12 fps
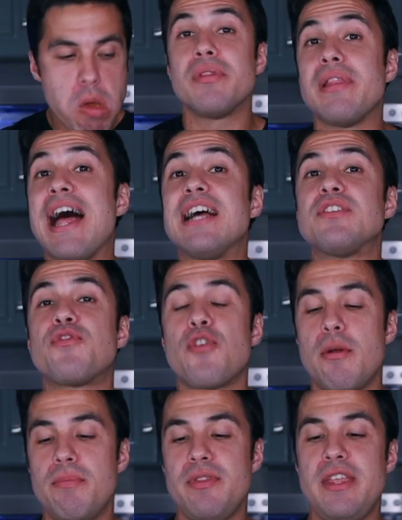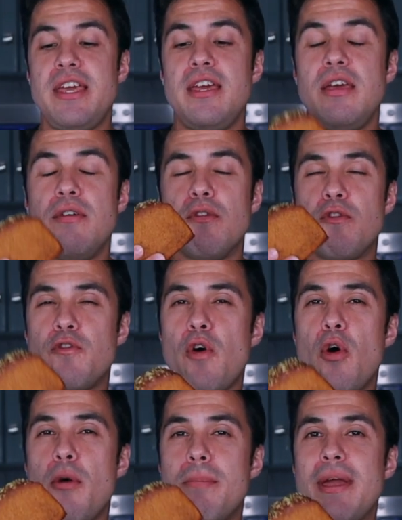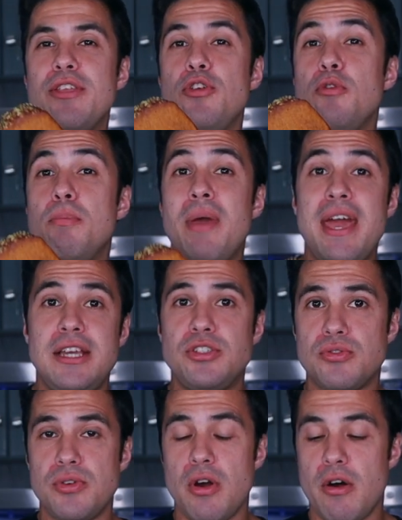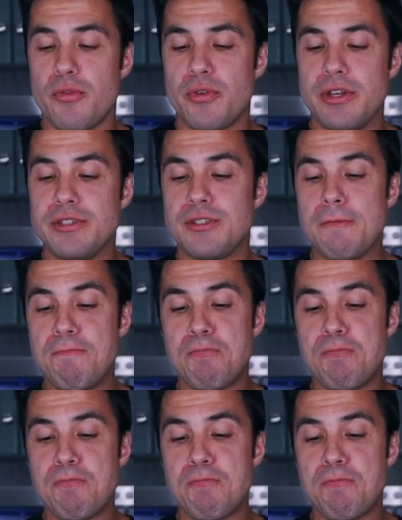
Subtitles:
Last from the fall menu pastry offerings